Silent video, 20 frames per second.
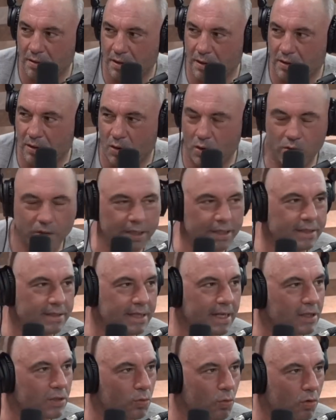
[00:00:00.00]
Like the whole
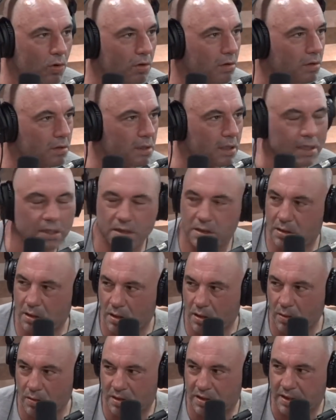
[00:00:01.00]
insect world is
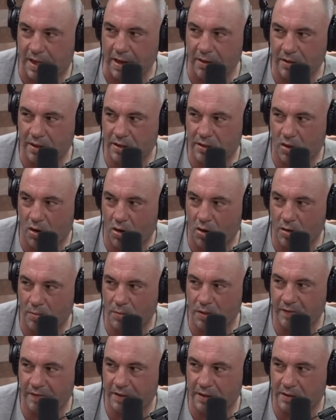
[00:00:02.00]
the scariest horror
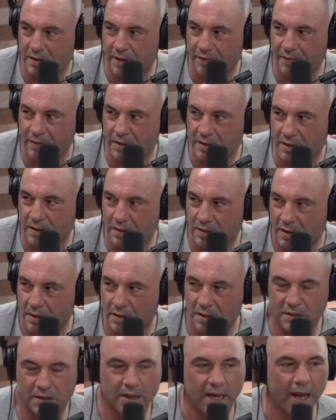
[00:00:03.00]
movie that's ever existed.
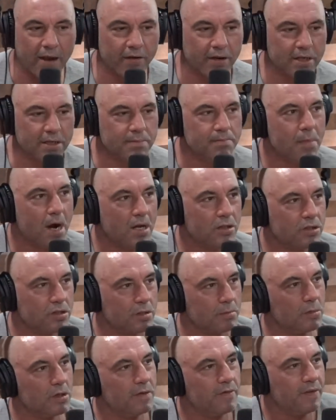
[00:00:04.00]
The scariest
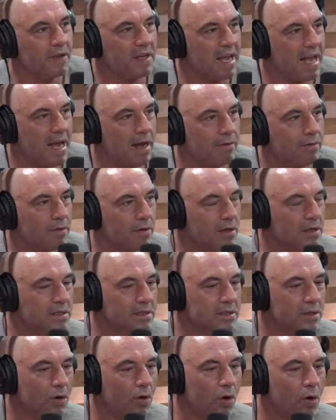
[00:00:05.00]
monster movie ever
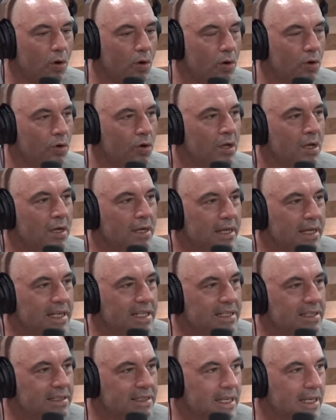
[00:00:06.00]
is the yeah. whole
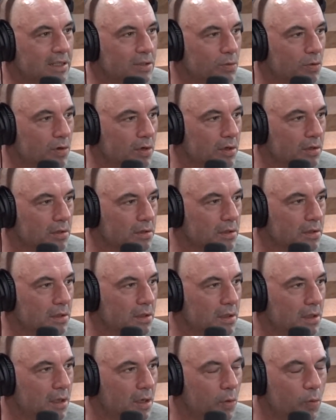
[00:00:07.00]
insect world.
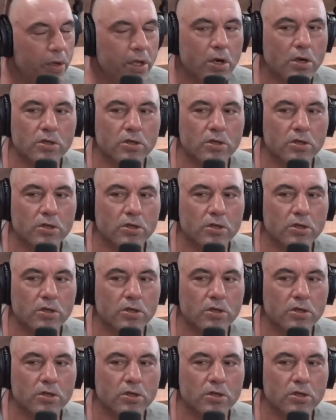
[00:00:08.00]
We right.